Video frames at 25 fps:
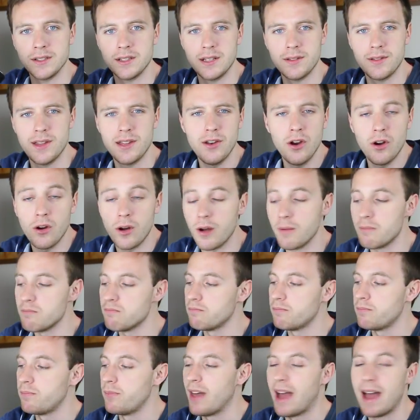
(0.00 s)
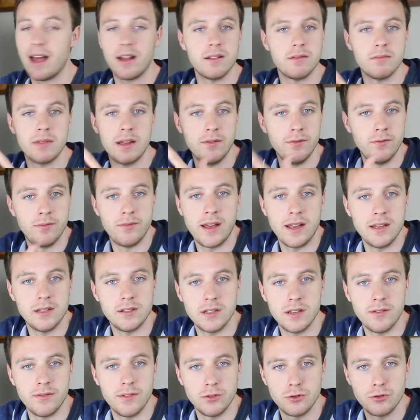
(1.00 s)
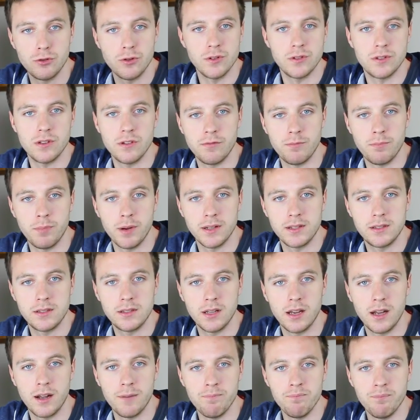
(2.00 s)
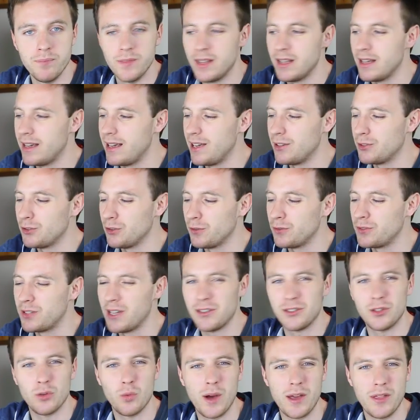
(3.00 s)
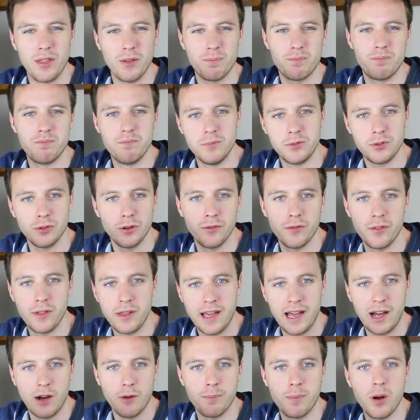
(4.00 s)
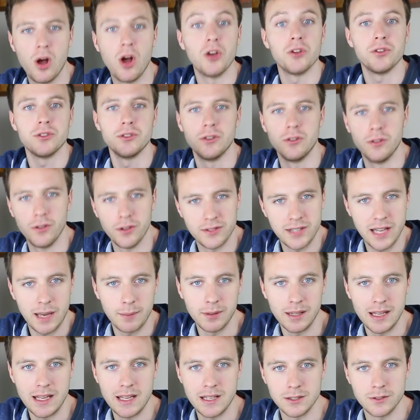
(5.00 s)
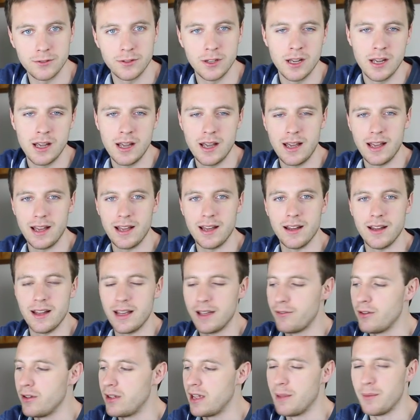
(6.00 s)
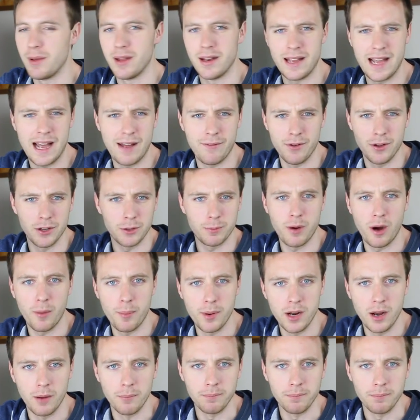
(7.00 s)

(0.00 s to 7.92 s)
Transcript: They're not that invasive, intrusive, but it sort of takes away how personal the tablet is if you keep getting adverts popping